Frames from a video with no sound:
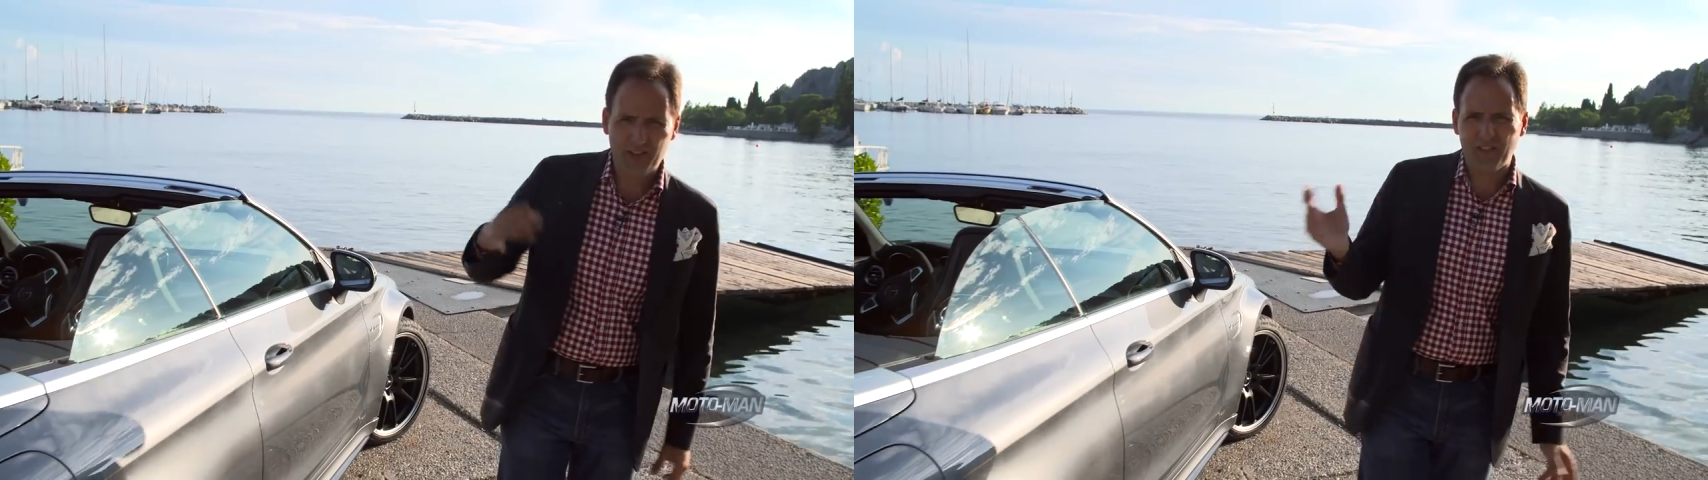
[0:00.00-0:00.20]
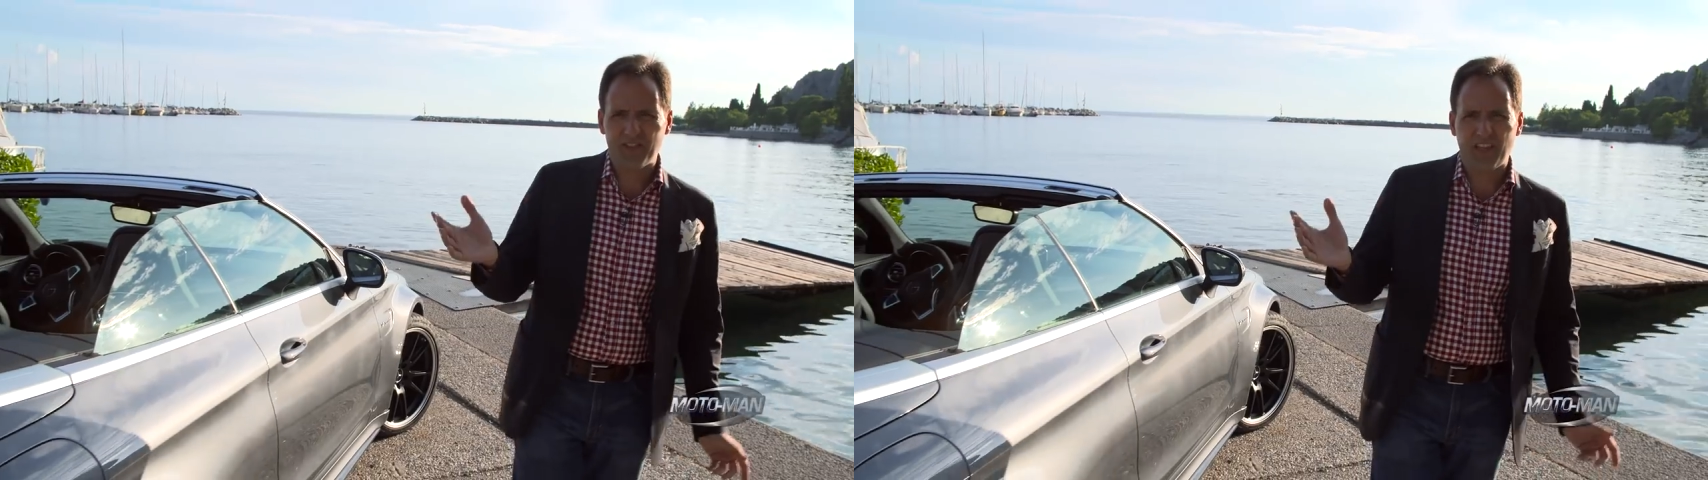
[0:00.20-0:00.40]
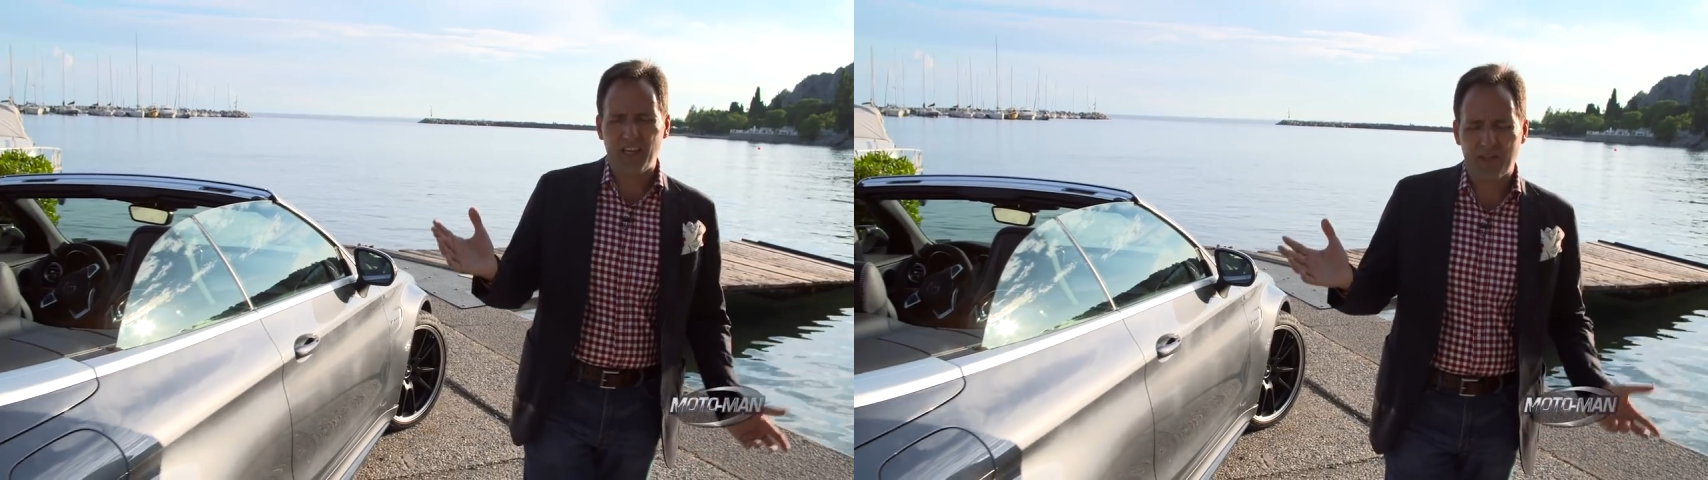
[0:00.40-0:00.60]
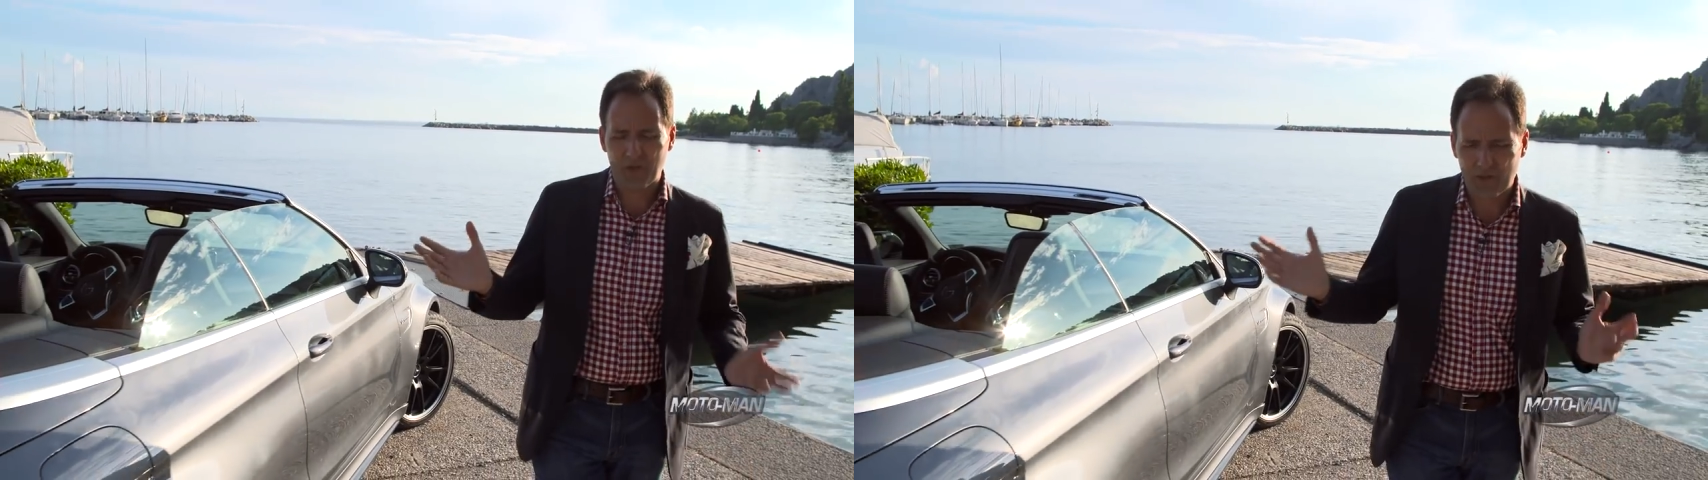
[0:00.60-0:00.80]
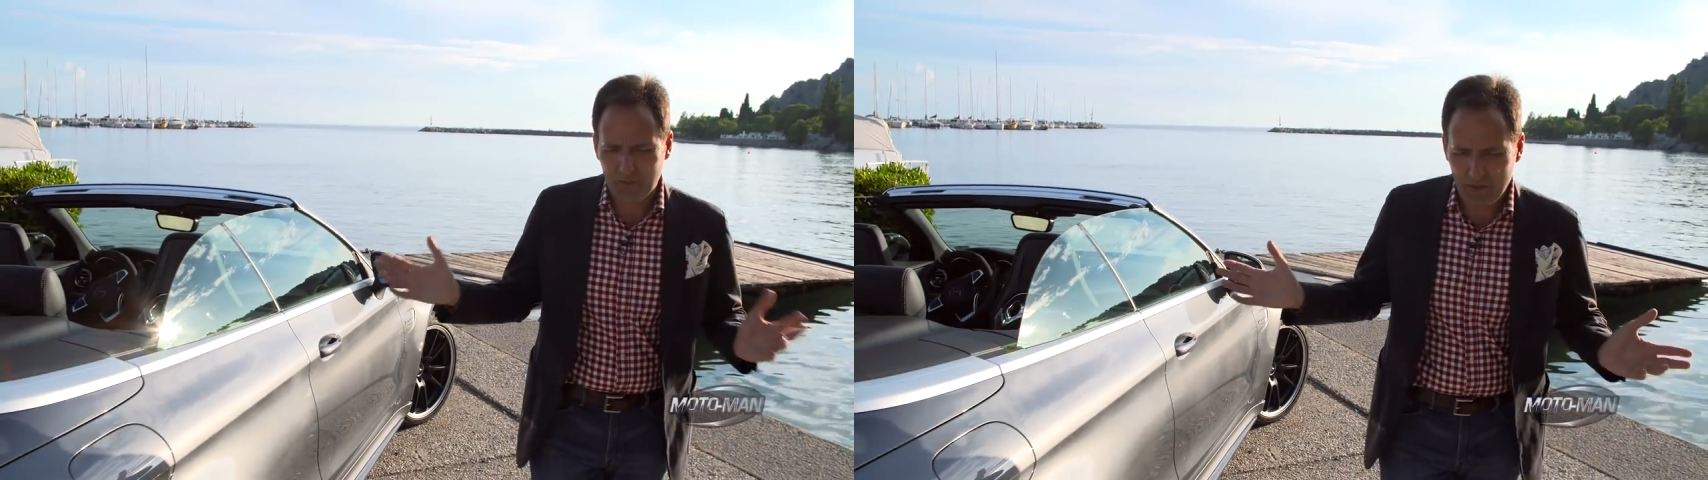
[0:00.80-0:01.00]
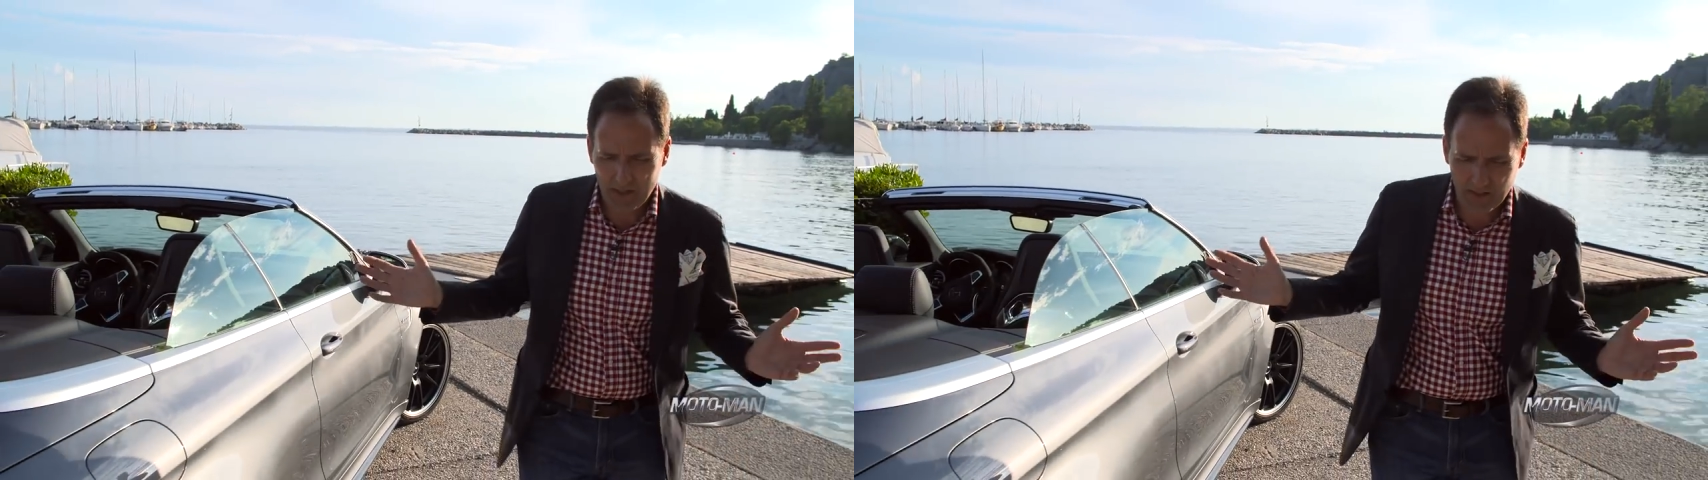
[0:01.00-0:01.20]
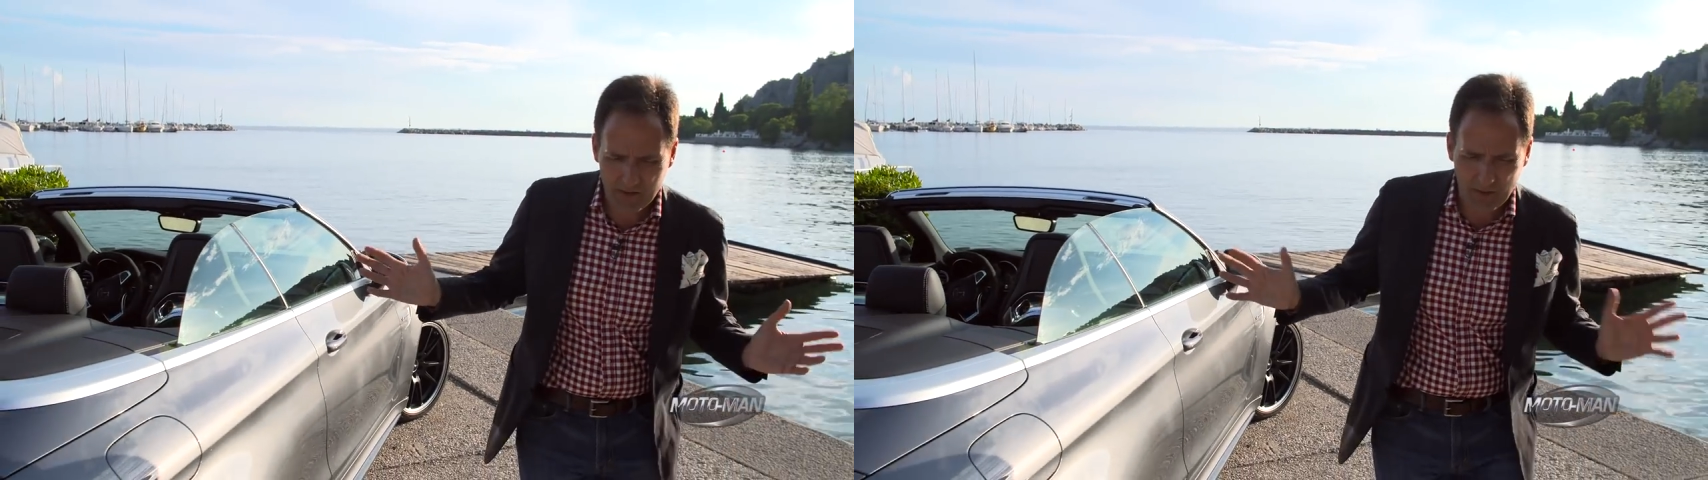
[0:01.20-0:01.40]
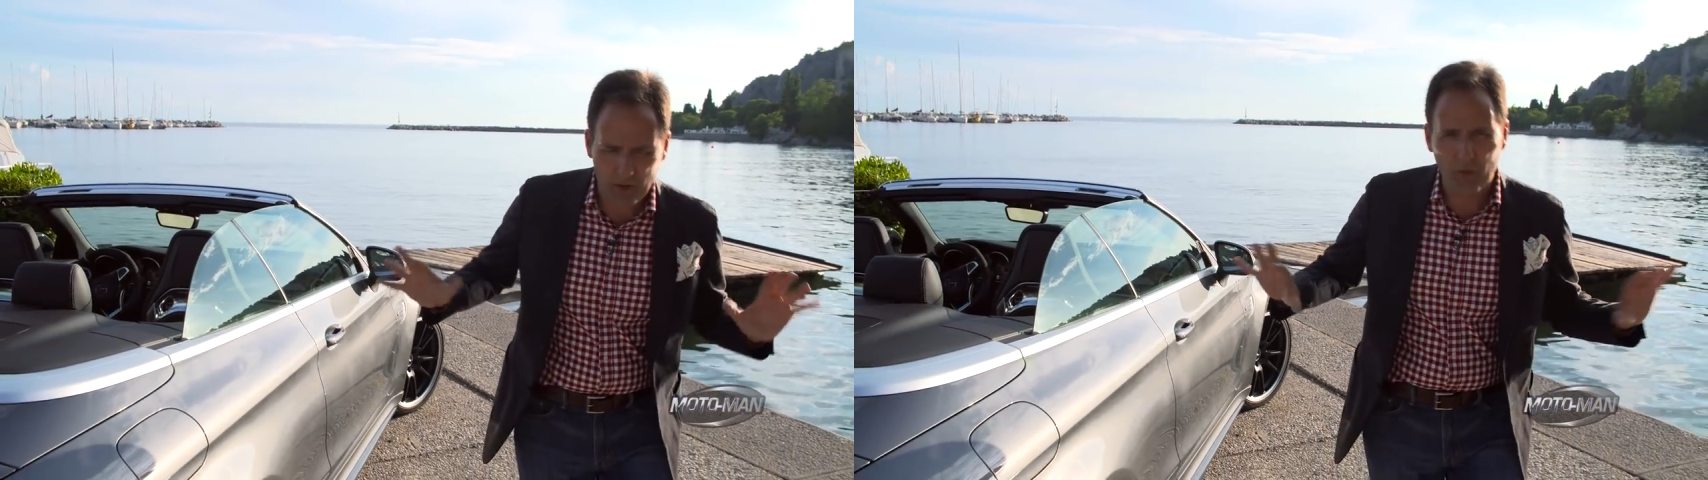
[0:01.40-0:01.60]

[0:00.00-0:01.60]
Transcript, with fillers: etch a sketch, your speak and spell,